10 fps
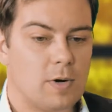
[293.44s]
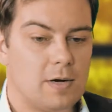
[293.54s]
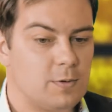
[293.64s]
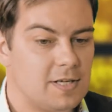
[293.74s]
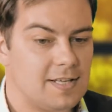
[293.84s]

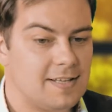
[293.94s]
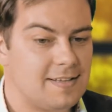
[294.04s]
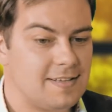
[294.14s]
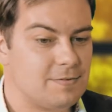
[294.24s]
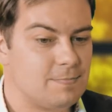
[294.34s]
Wow,
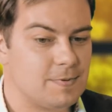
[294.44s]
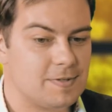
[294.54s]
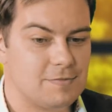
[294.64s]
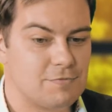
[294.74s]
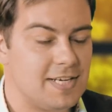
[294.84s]
uh,
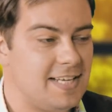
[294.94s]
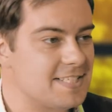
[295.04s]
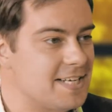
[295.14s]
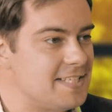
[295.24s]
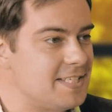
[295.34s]
really
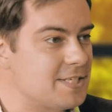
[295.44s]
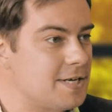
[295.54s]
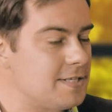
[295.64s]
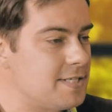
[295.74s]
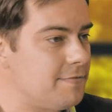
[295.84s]
exciting
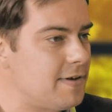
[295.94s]
stuff,